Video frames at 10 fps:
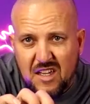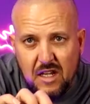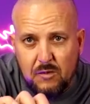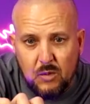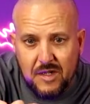
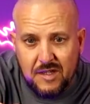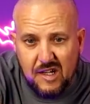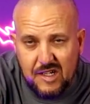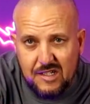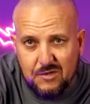Never would have
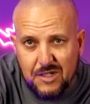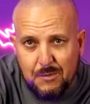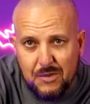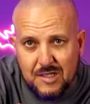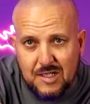thought I could
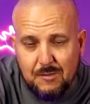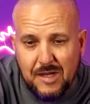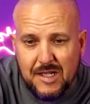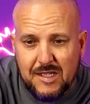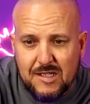3D print something
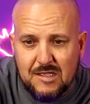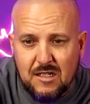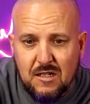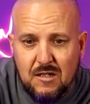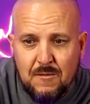like this.
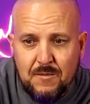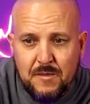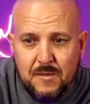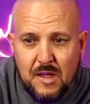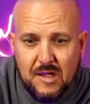
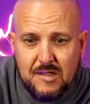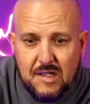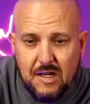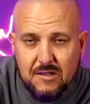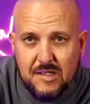Like I
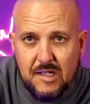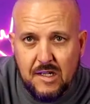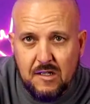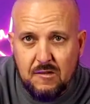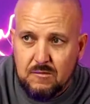said, I was
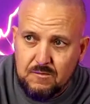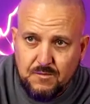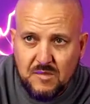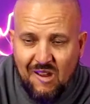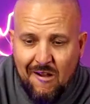
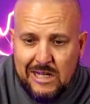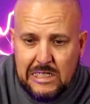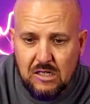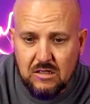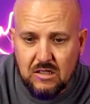
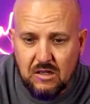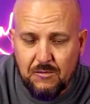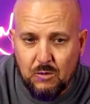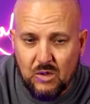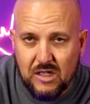looking
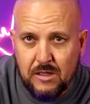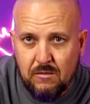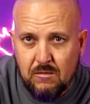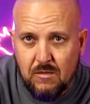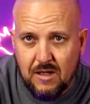for one
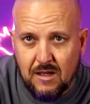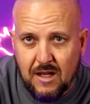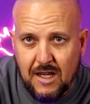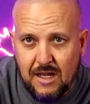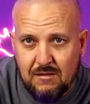
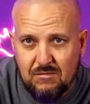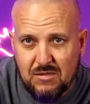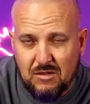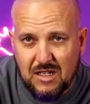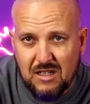online. They
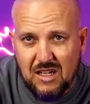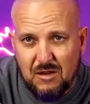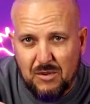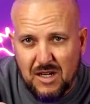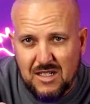were getting kind
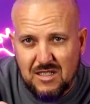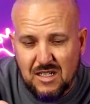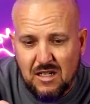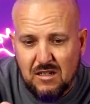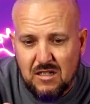of
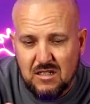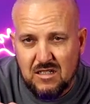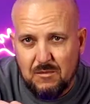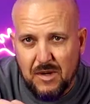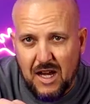pricey just
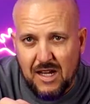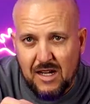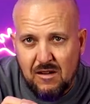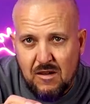to buy.